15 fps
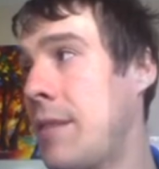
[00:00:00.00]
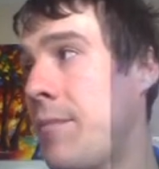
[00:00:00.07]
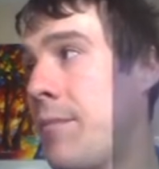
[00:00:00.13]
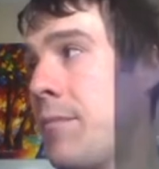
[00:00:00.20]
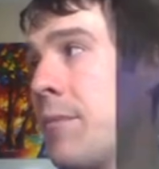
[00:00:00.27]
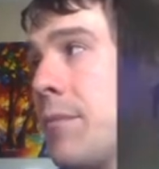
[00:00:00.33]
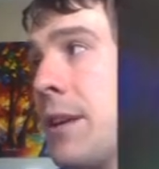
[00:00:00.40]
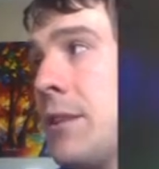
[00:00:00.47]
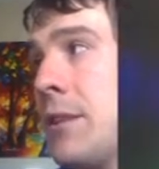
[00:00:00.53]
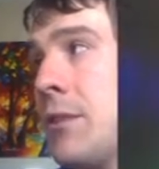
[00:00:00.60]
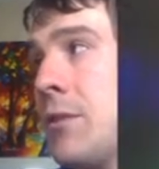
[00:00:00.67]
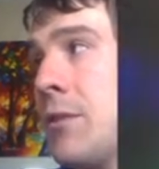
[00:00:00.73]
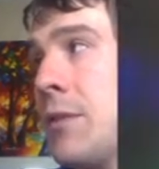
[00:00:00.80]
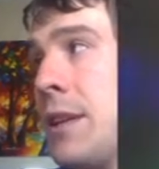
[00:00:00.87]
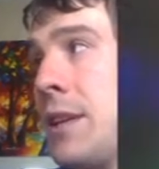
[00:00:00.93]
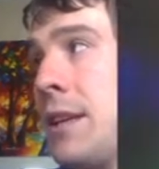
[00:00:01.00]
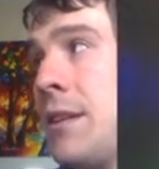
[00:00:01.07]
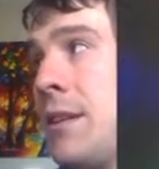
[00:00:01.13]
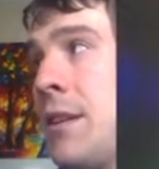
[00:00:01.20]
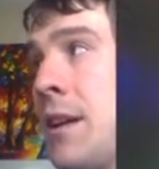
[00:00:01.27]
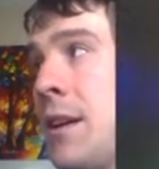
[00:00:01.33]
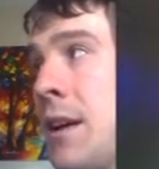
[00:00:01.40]
brighter
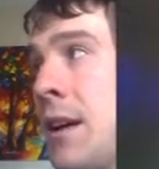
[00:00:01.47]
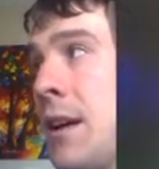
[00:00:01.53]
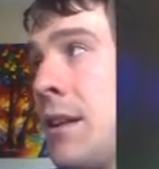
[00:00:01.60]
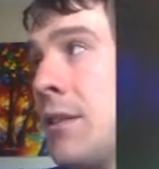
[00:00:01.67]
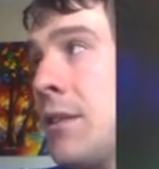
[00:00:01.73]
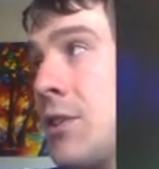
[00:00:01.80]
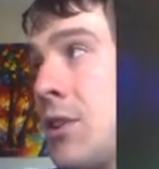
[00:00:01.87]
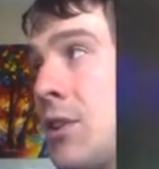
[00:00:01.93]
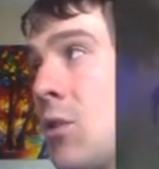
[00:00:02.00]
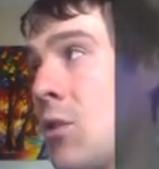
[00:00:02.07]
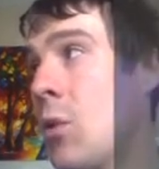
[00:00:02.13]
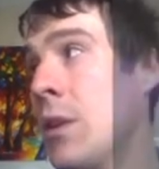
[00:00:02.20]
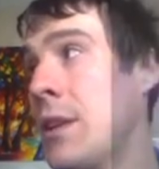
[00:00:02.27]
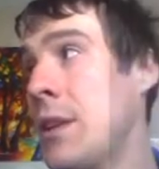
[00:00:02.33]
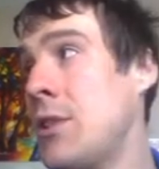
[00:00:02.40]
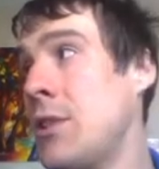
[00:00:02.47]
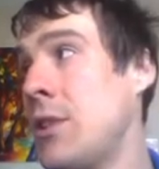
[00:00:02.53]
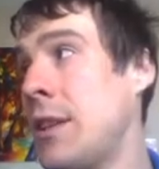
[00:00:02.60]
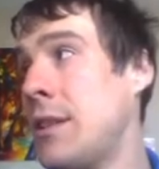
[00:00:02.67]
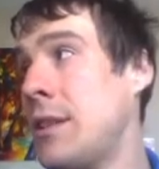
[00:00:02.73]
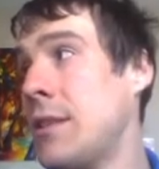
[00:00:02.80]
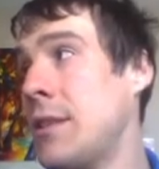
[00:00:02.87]
green. There's an orange
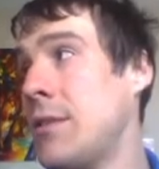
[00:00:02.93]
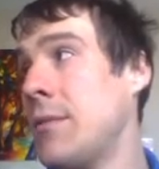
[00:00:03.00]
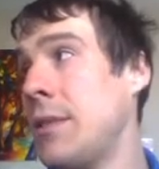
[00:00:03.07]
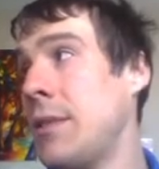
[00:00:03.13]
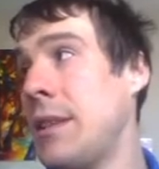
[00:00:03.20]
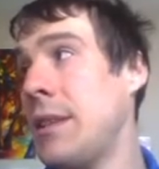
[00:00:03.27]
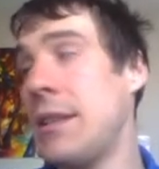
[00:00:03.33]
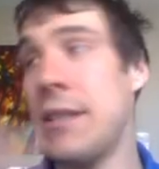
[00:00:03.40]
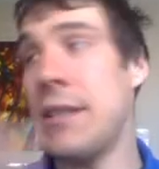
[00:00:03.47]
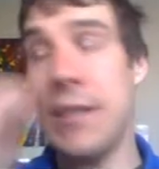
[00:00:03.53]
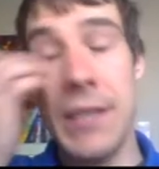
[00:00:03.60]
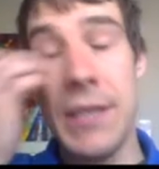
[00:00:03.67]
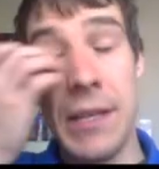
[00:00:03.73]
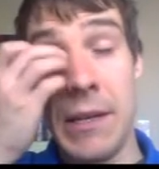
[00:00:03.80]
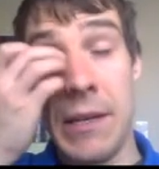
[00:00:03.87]
that doesn't really exist